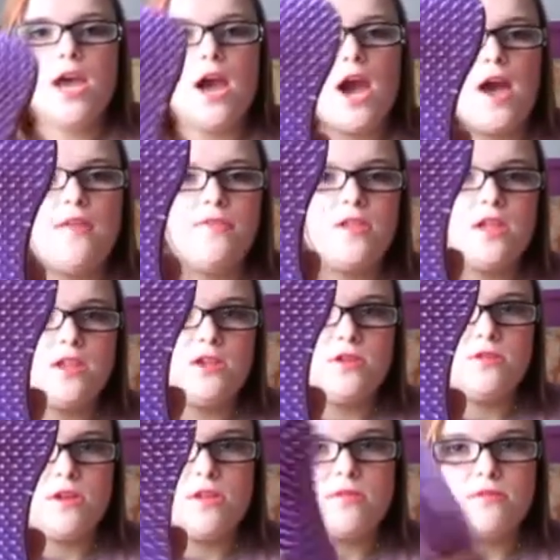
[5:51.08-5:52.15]
and then you
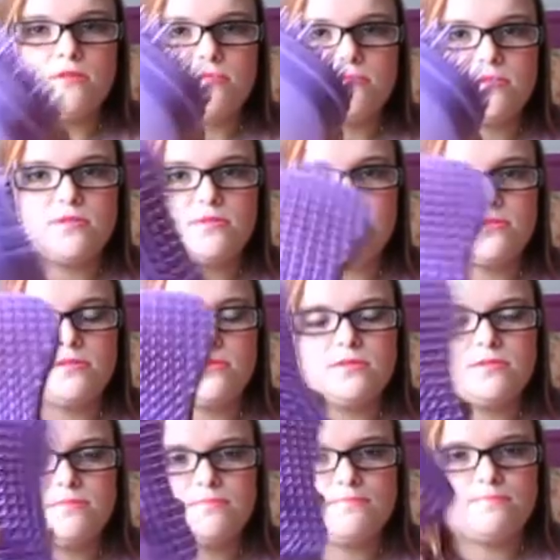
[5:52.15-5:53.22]
get the
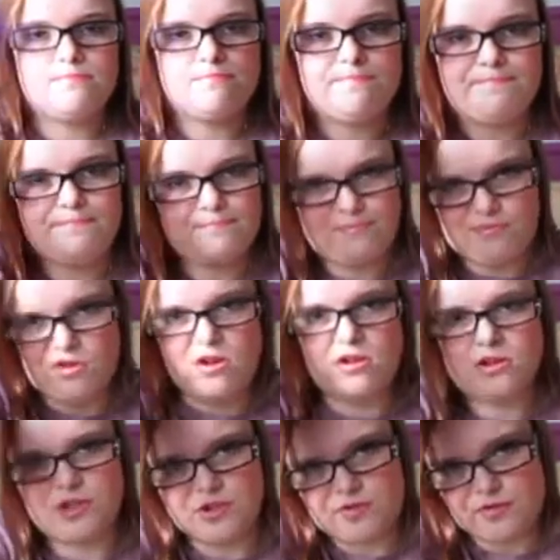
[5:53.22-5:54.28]

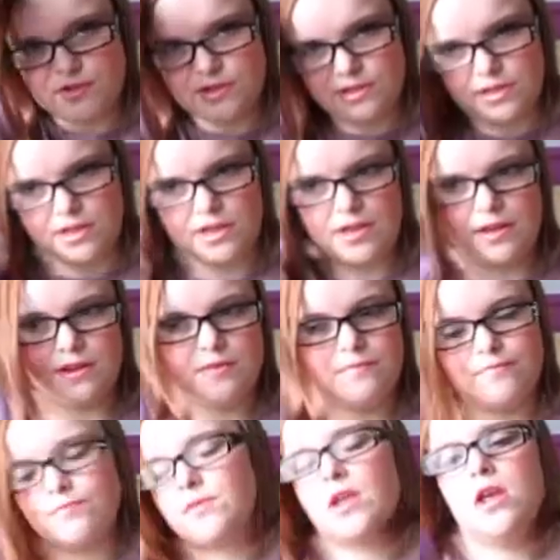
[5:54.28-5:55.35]
brush, obviously.
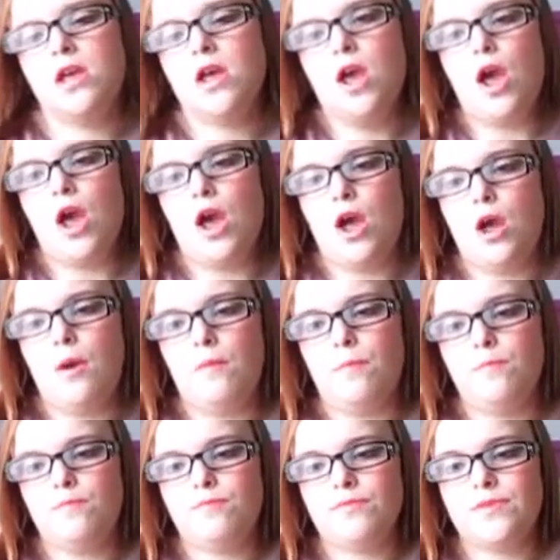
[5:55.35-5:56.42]

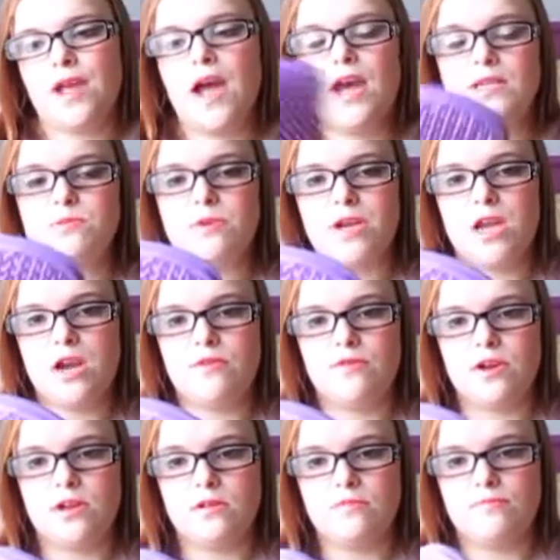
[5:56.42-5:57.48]
That has my hair
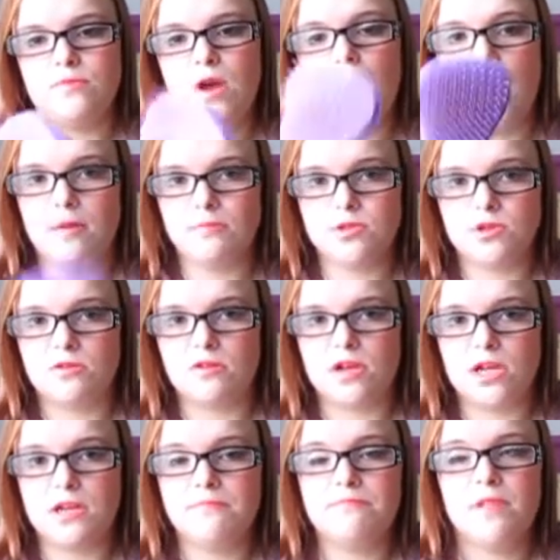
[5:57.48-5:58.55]
in. I'm
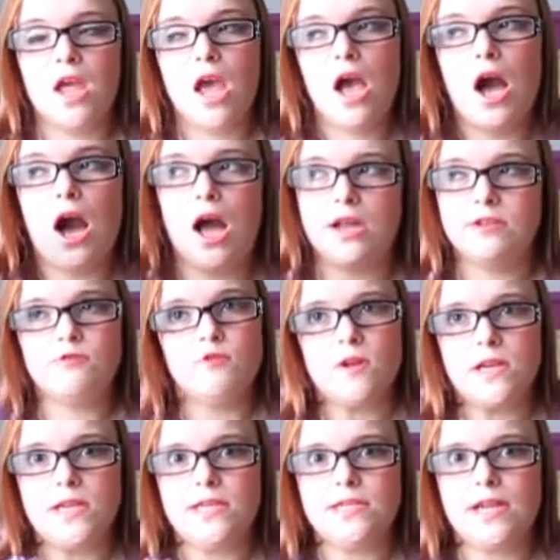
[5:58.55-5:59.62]
sorry, I've not
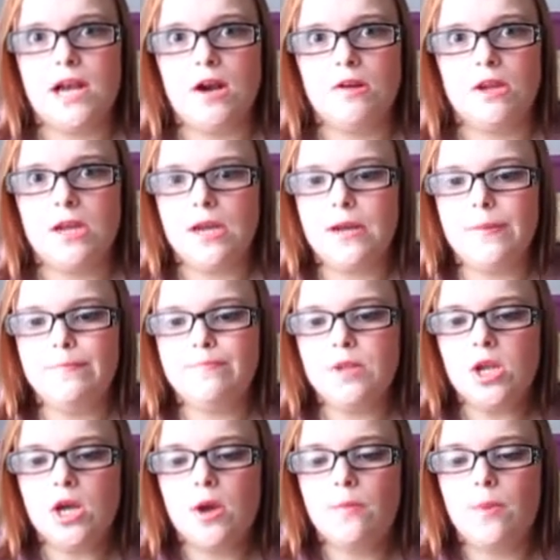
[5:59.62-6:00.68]
cleaned it out yet,
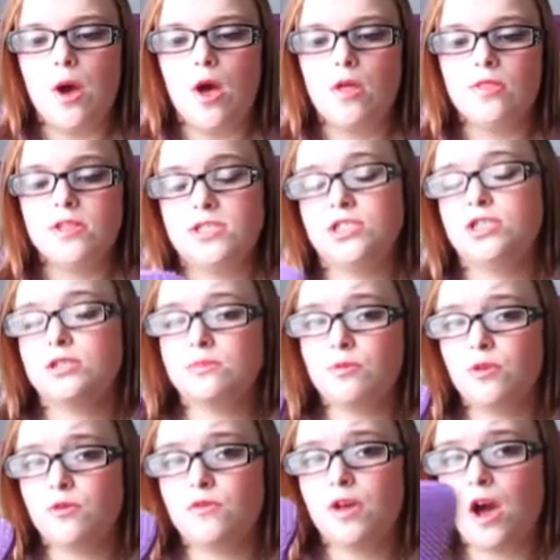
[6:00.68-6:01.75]
but this is just
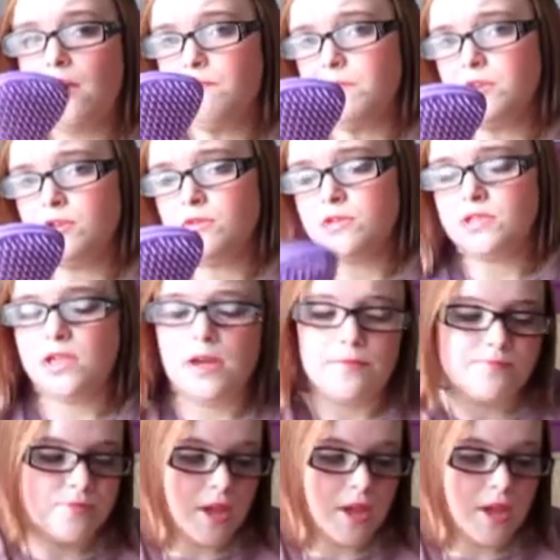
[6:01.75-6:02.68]
proof that I've been using it,